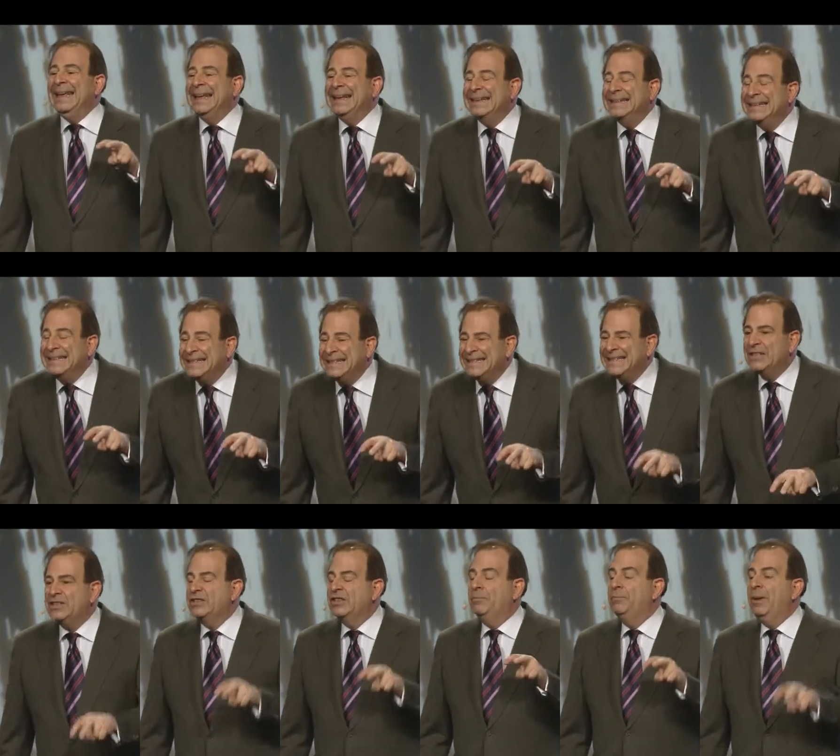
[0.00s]

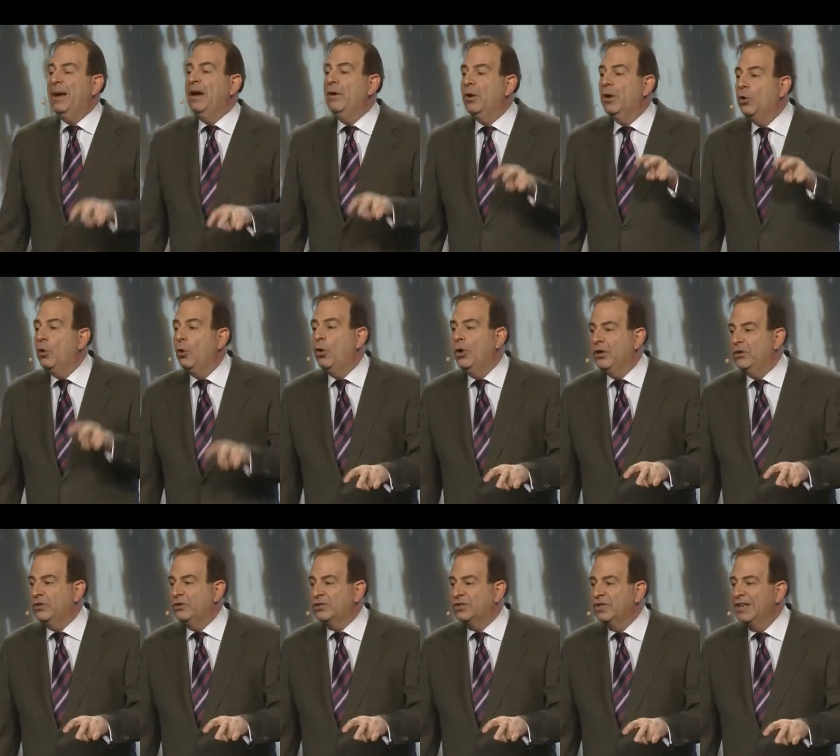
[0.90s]
consists of parent
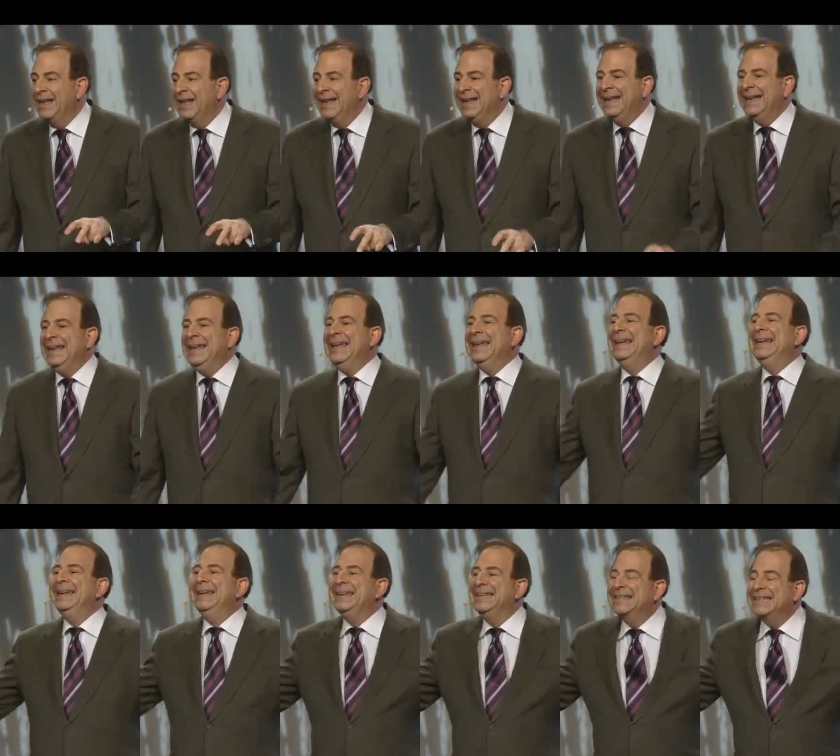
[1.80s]
oils.
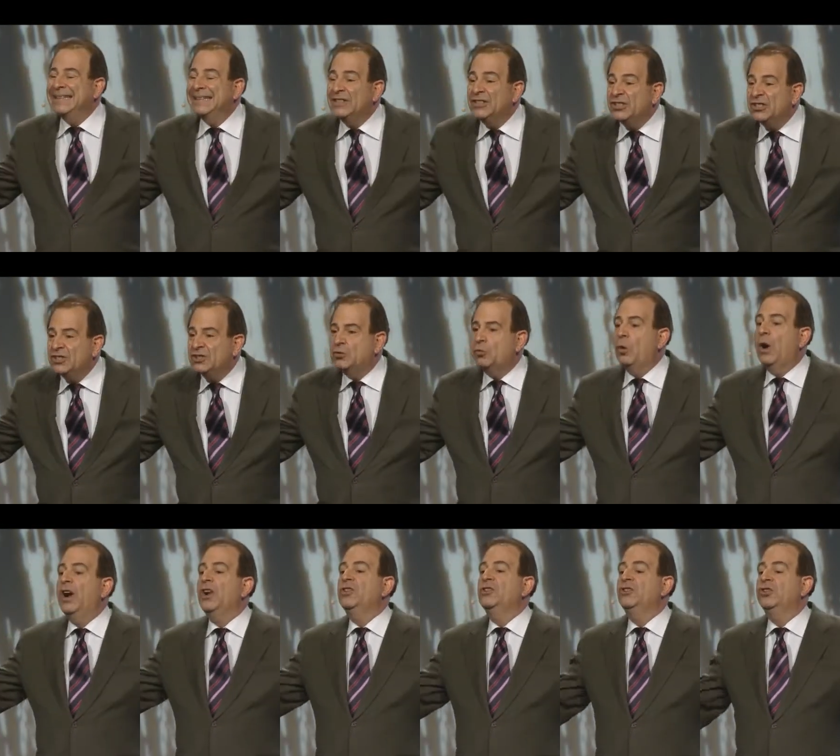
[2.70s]
It is the
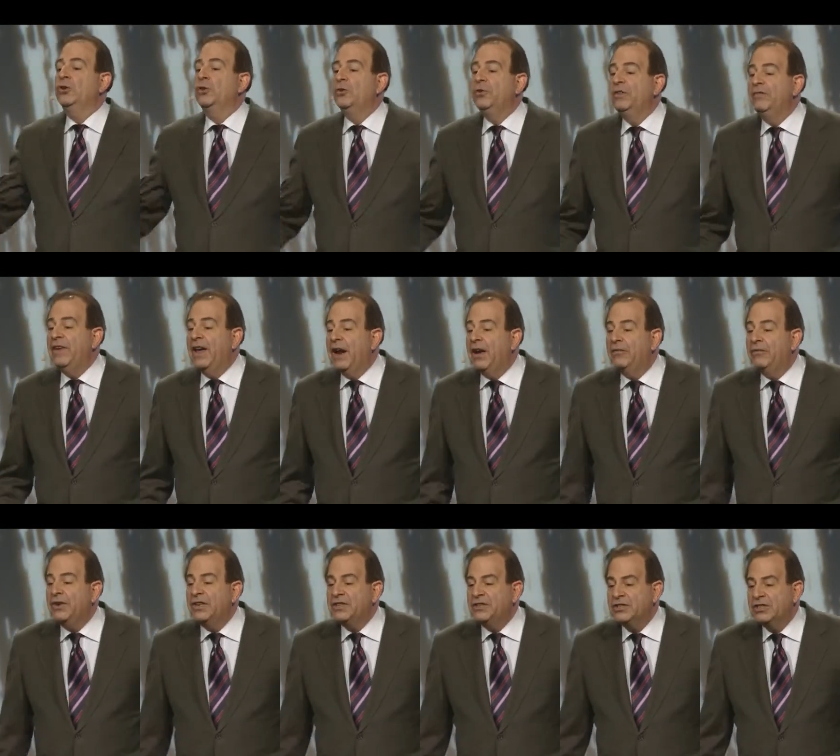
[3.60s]
structure of
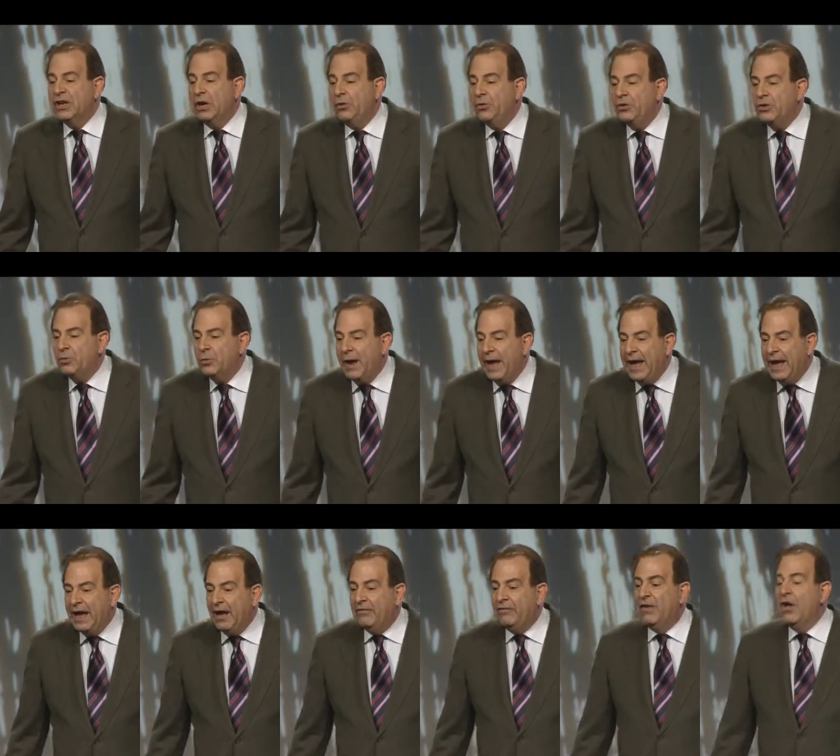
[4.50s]
every cell you
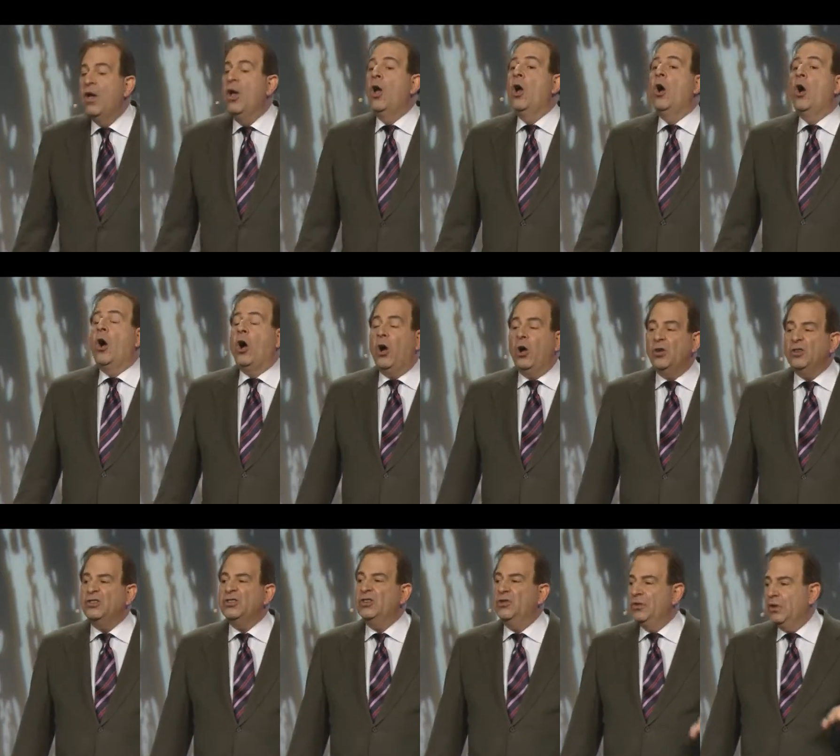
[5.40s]
have.
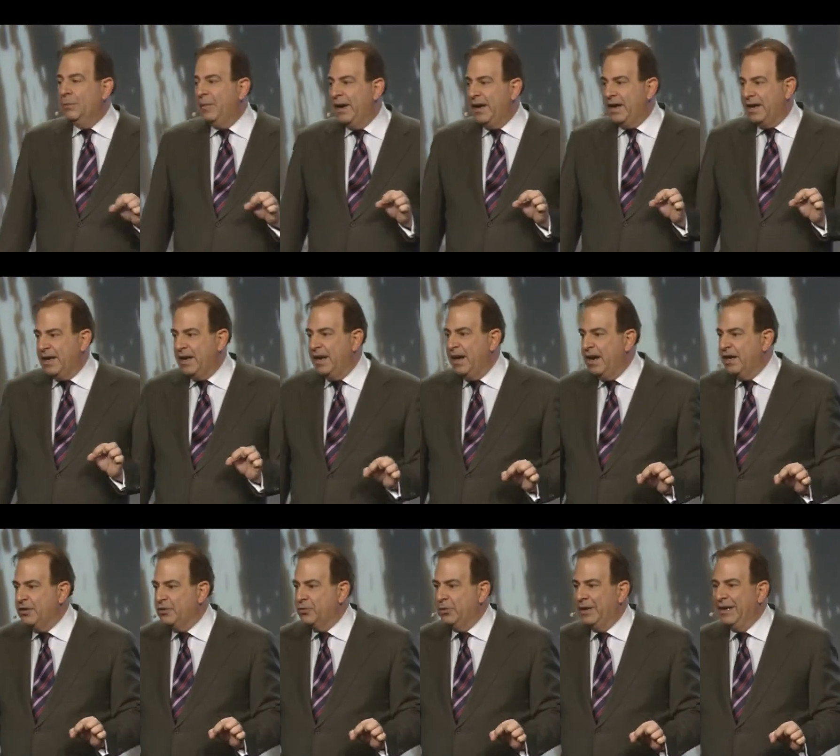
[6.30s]
Also, the
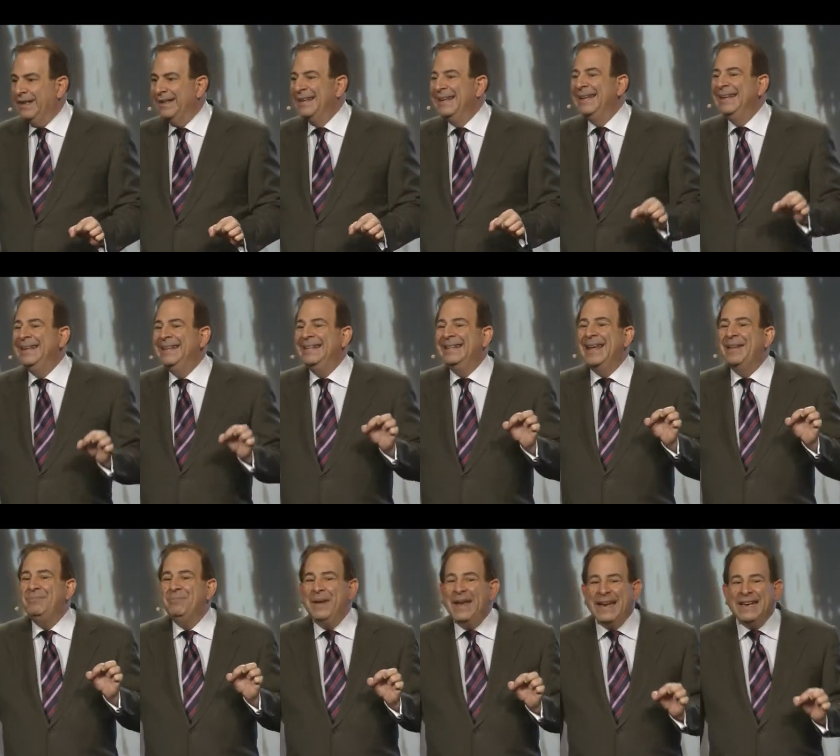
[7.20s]
mitochondria
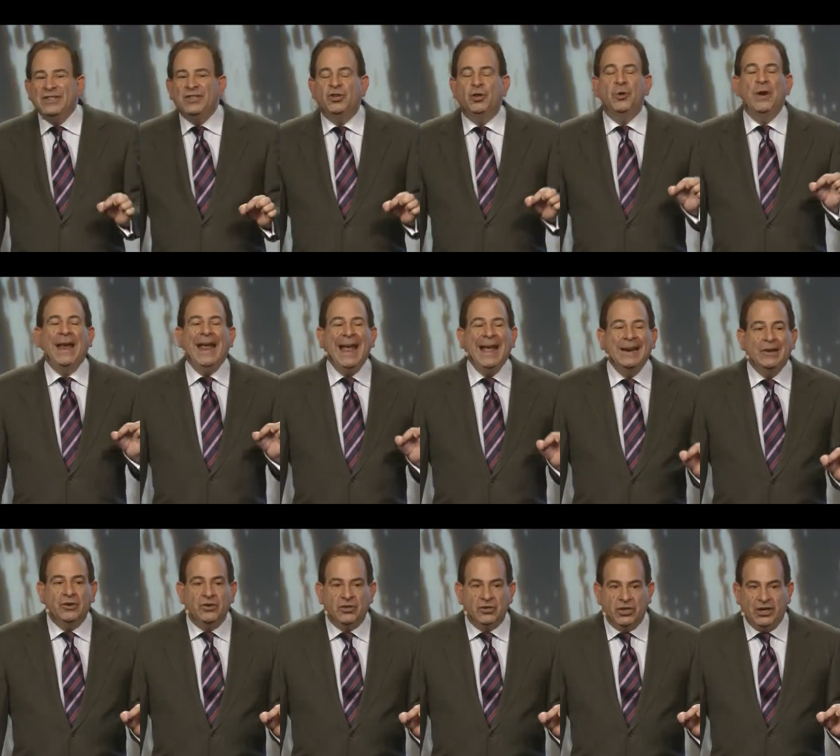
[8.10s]
that makes your
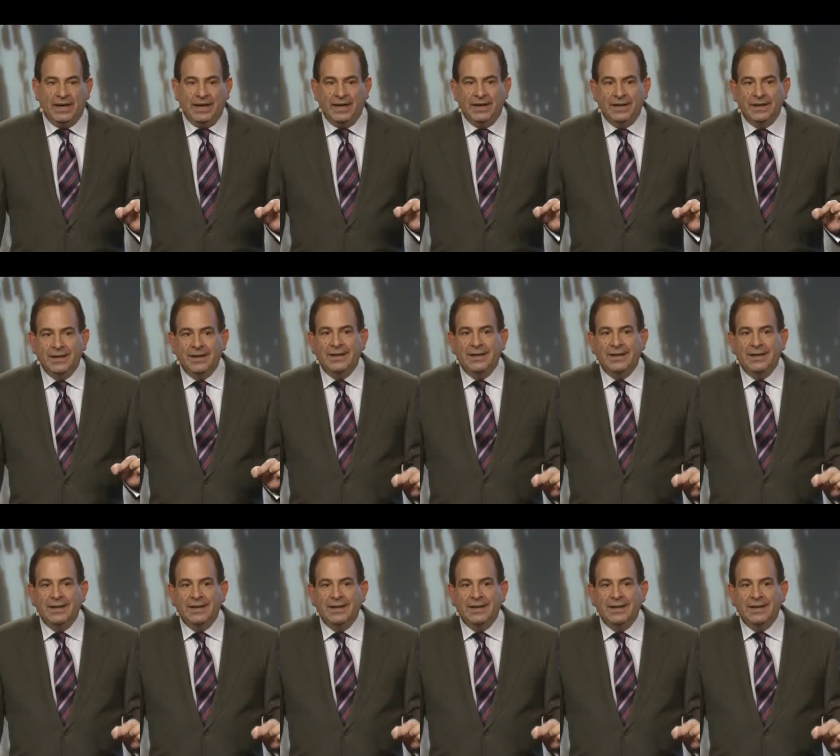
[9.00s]
energy